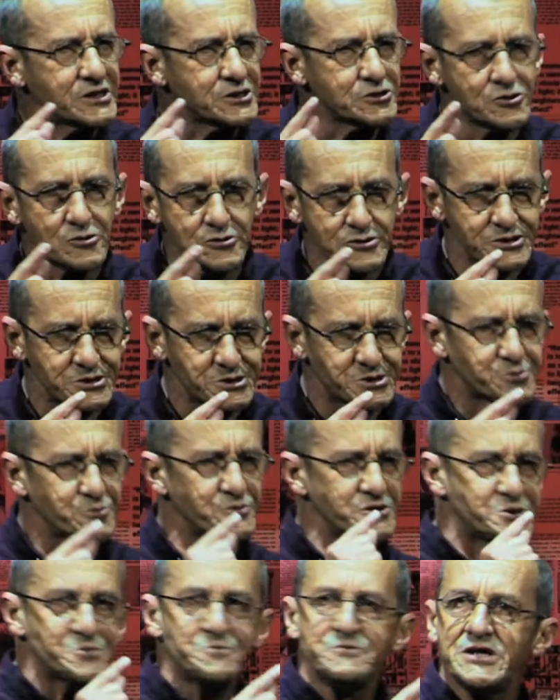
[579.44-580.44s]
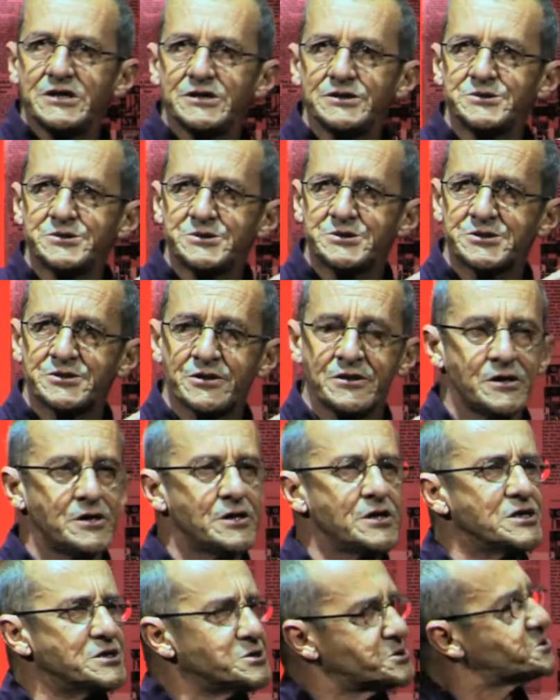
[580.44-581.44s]
noise, which means
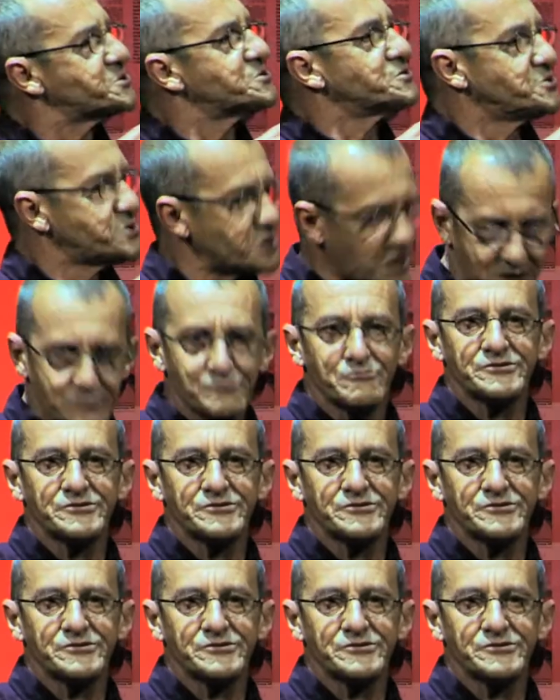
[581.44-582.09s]
it's jammed.